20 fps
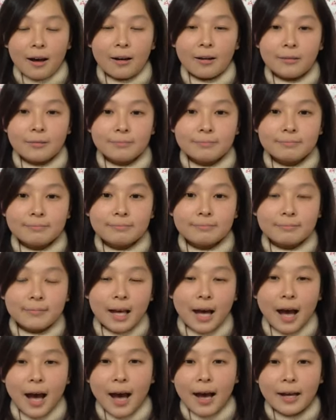
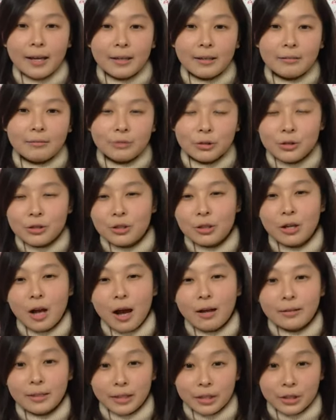I used to
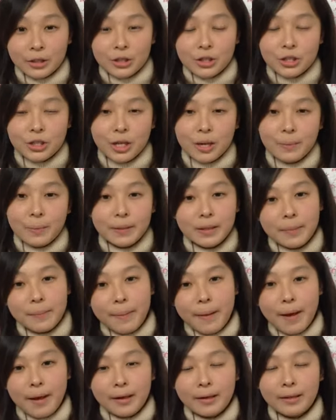got the internship in
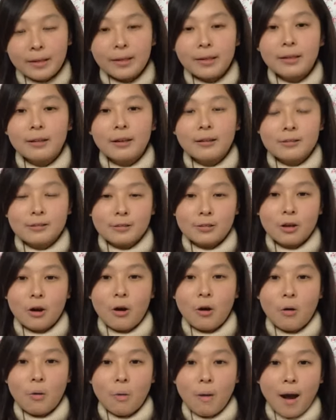the bank,
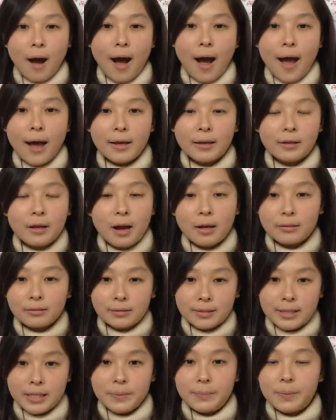so I
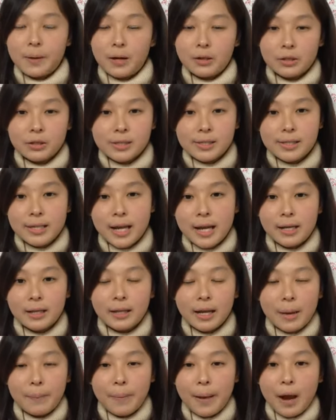got deep
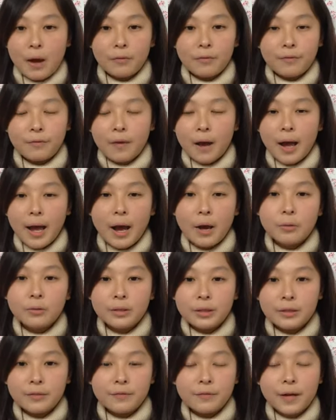understanding about
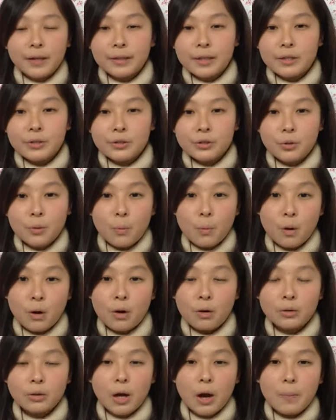how the financial
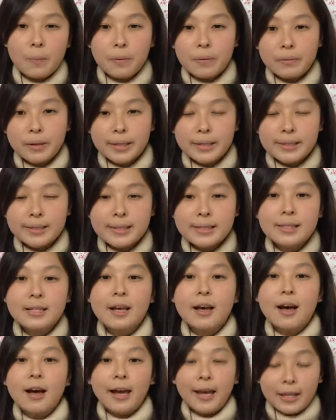world
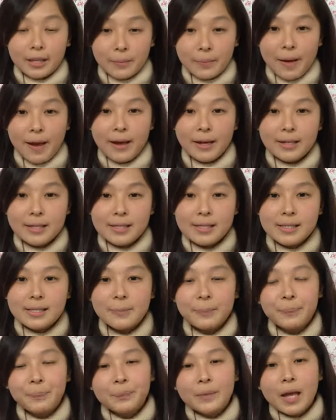operates in the
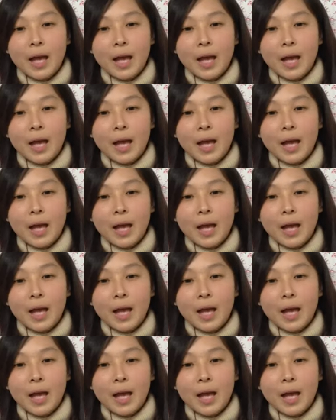banks.